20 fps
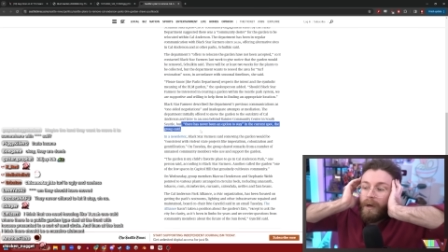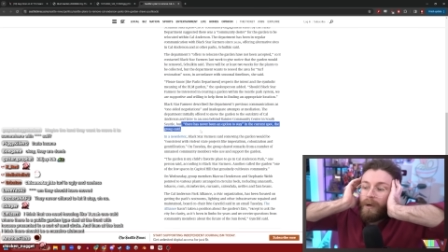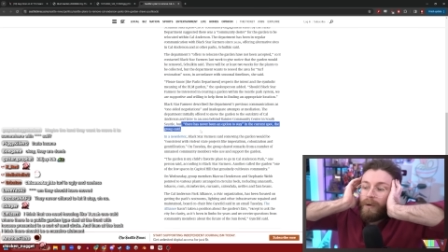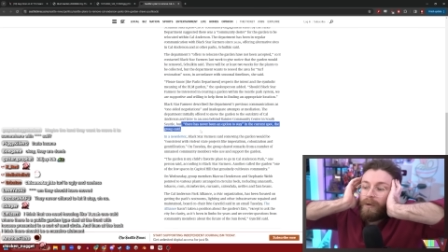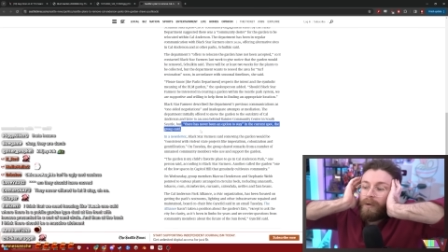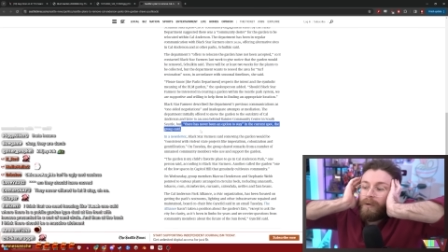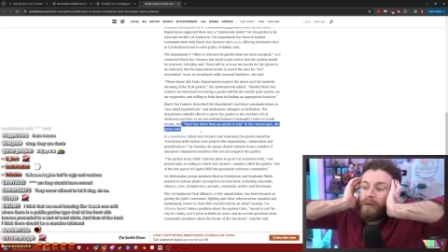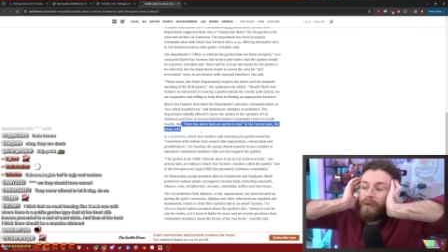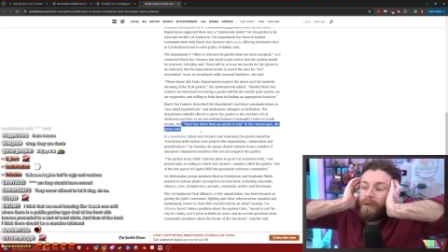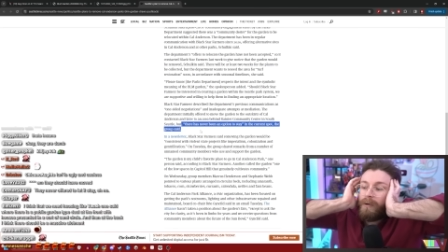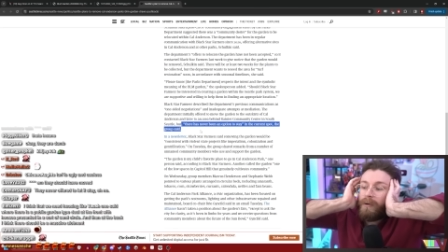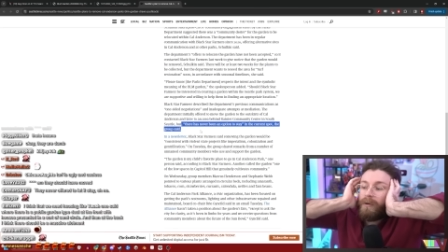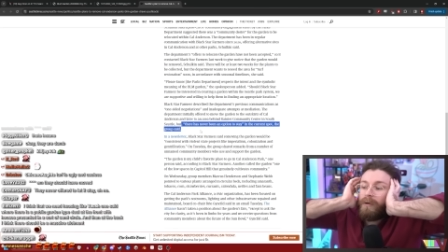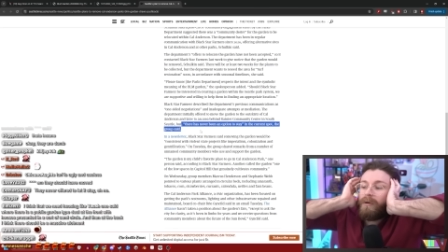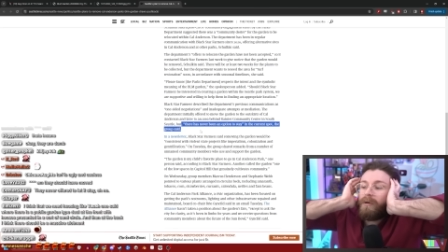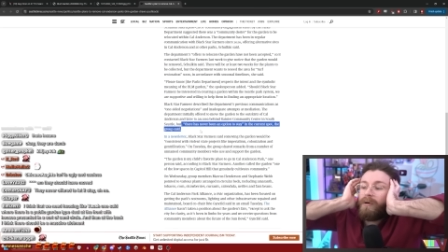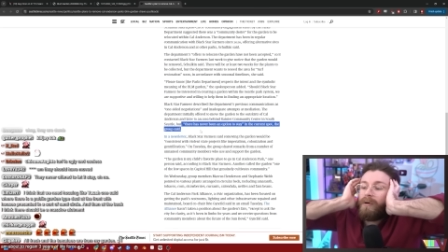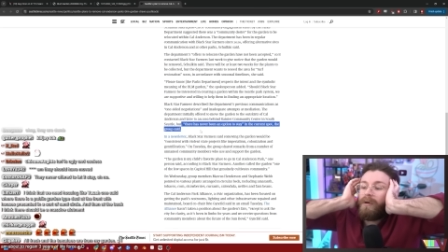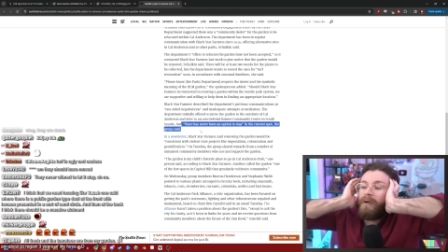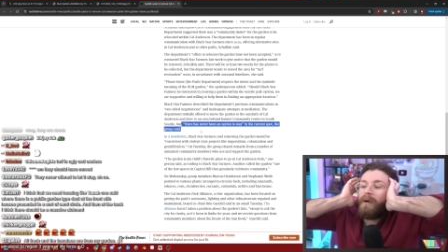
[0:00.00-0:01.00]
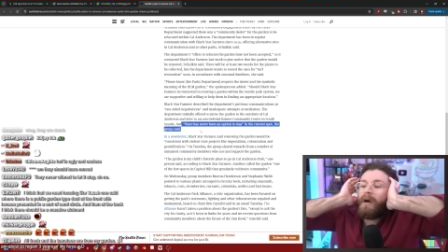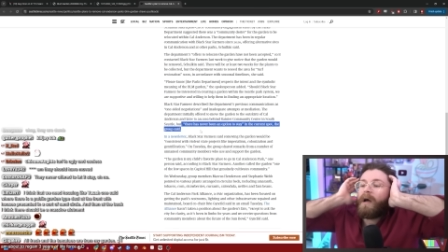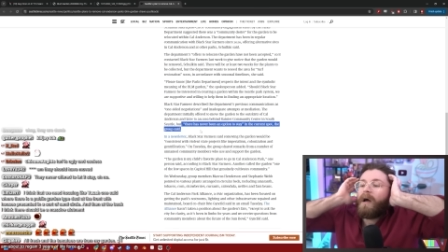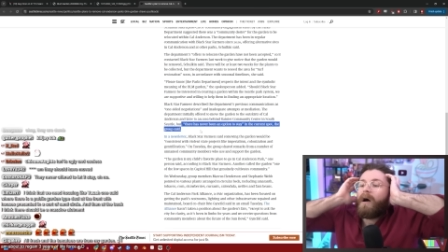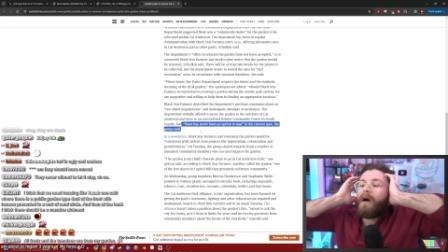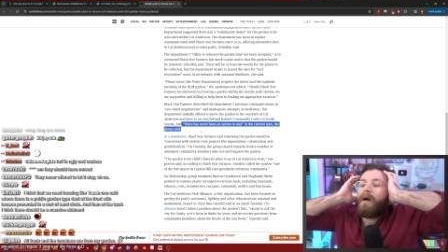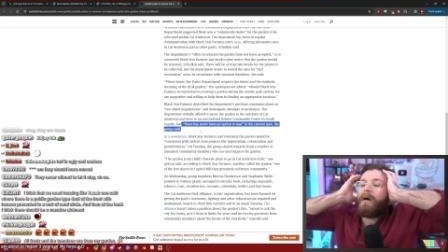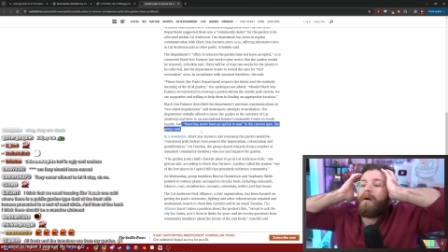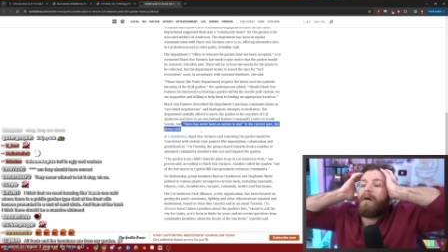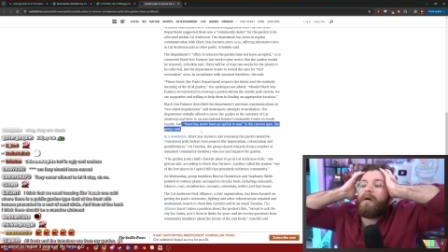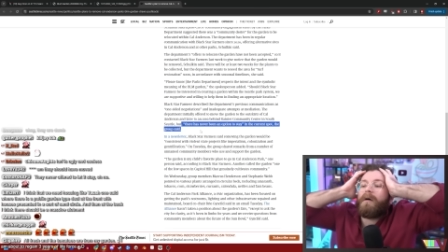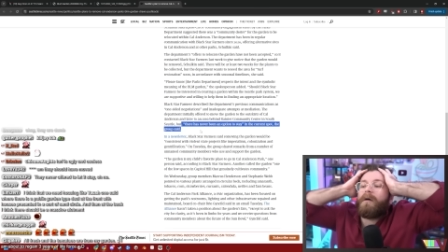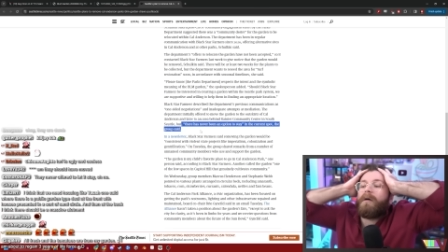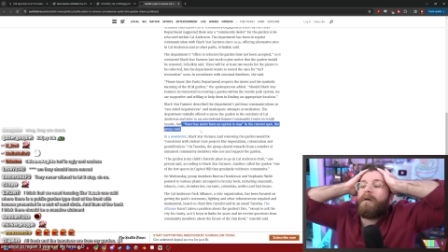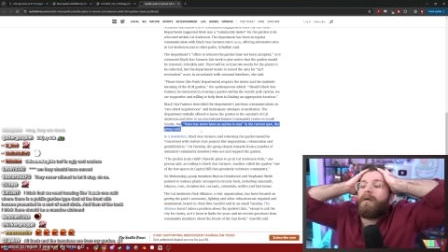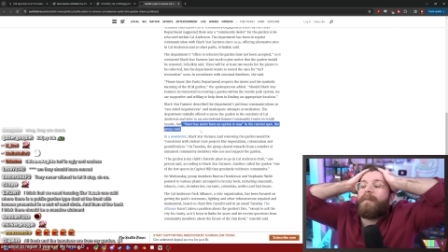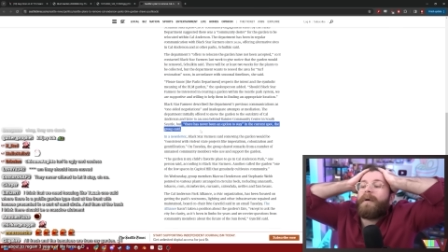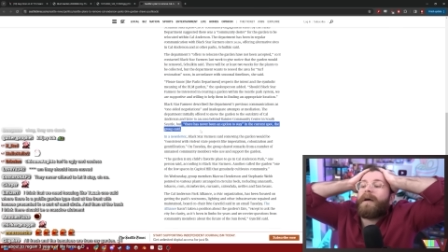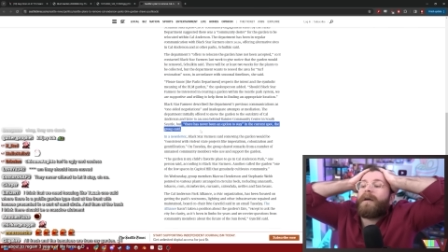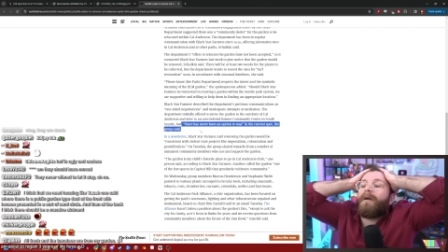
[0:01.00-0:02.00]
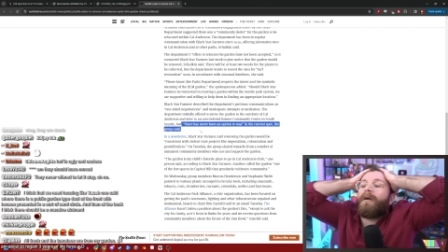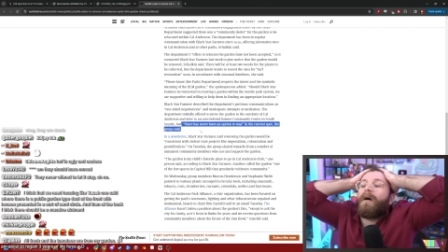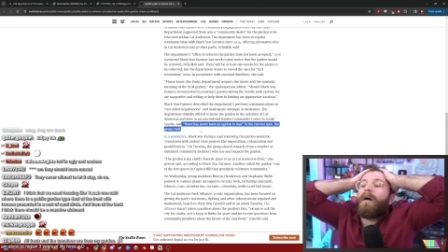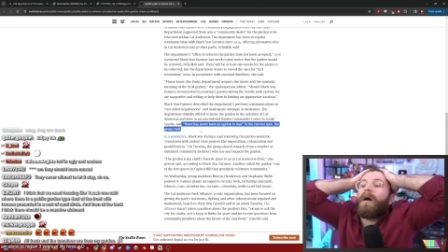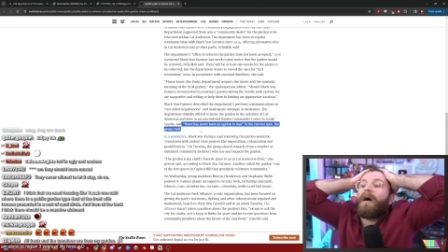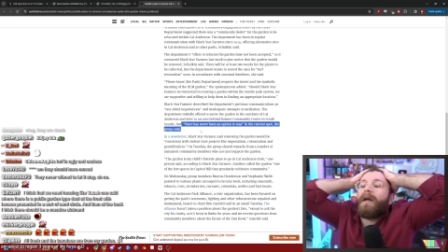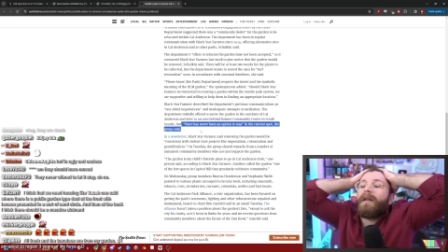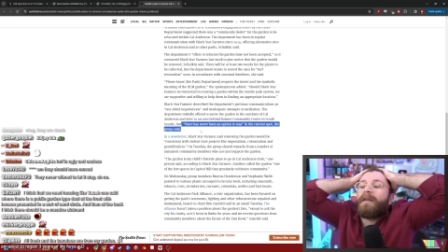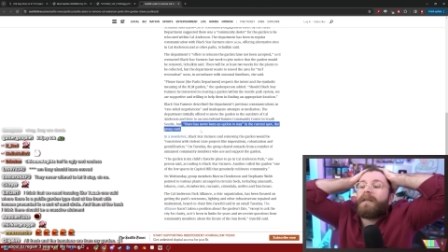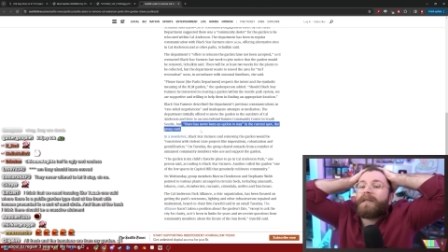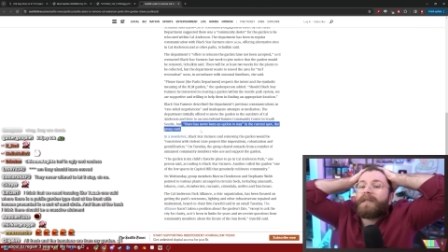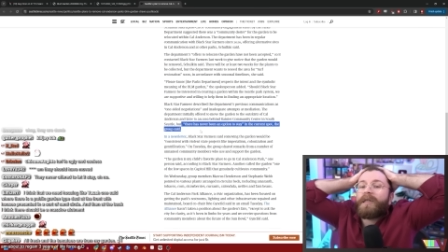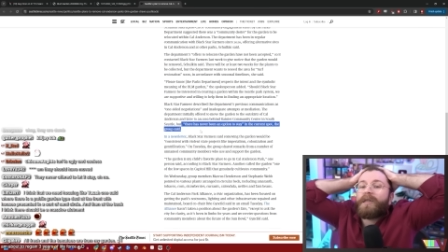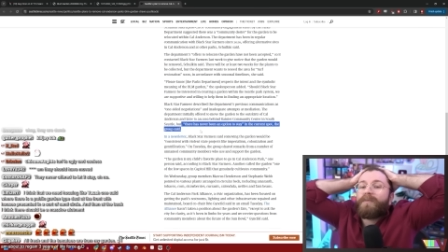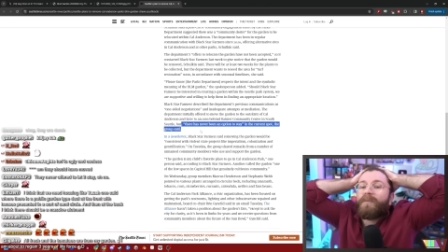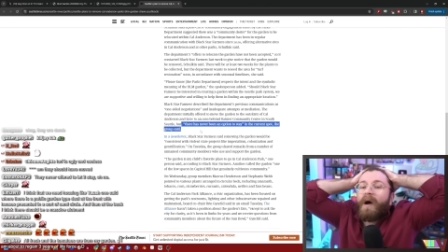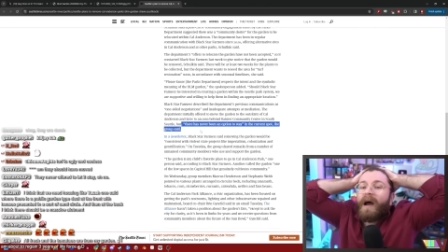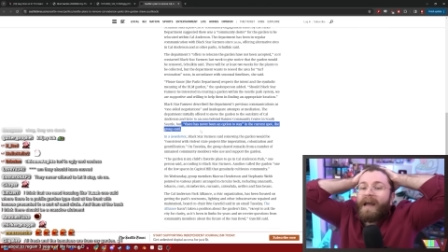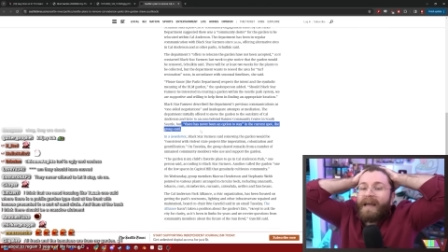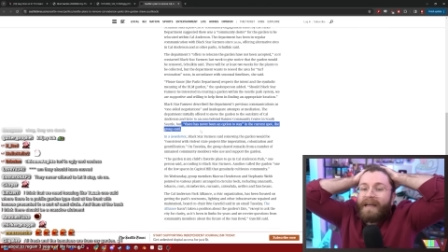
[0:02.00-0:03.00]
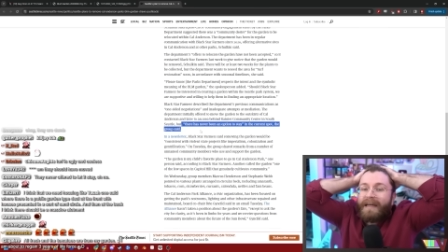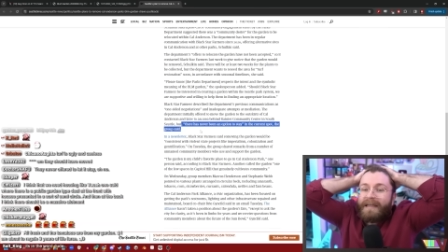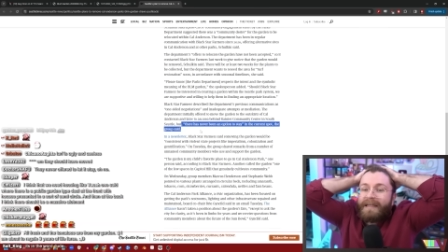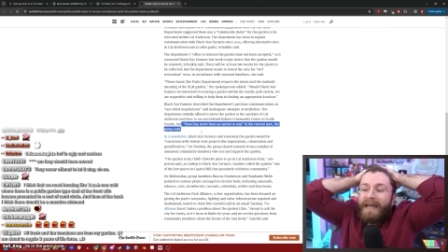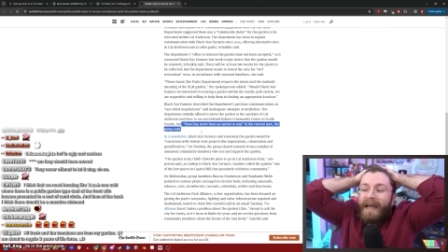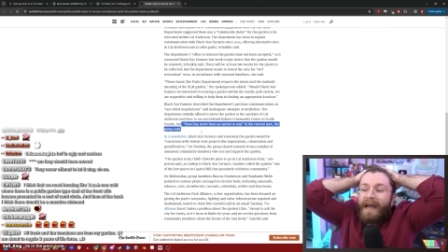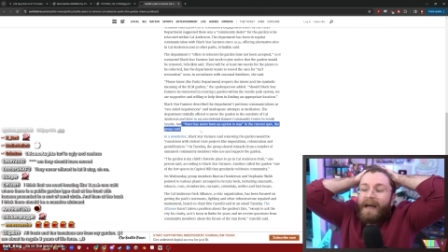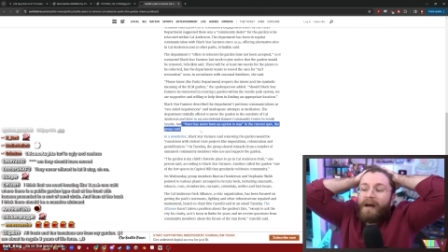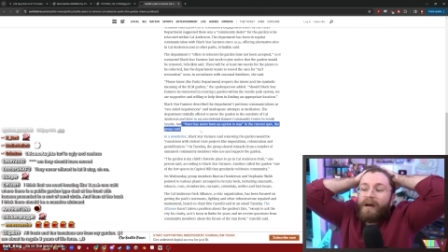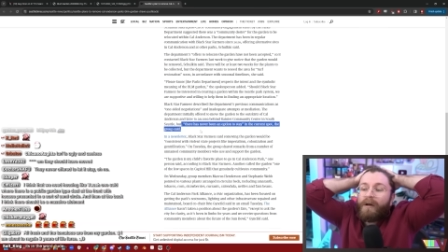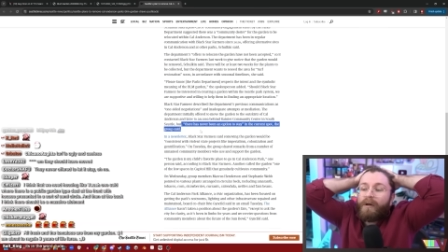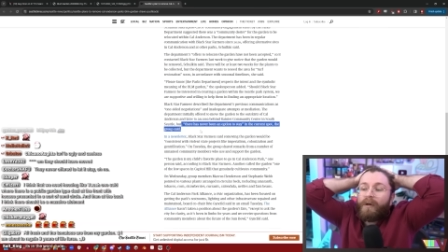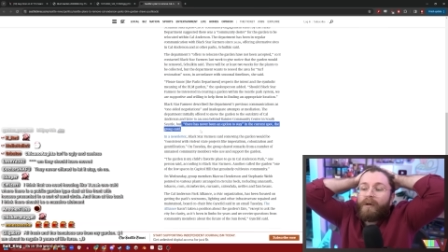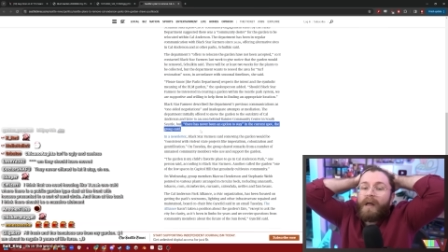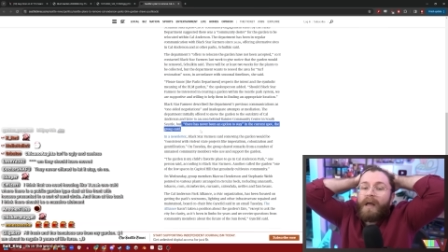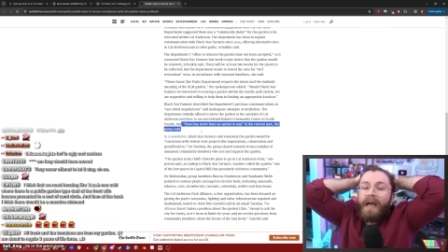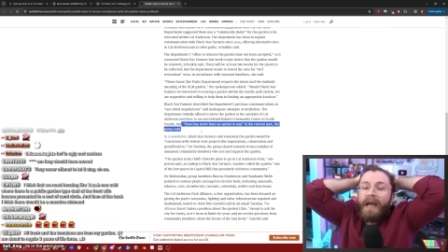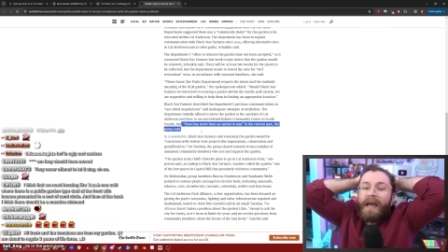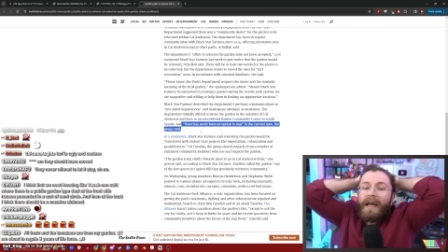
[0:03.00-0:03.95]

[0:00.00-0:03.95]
Ooh... Oh my God, this is why I can tell.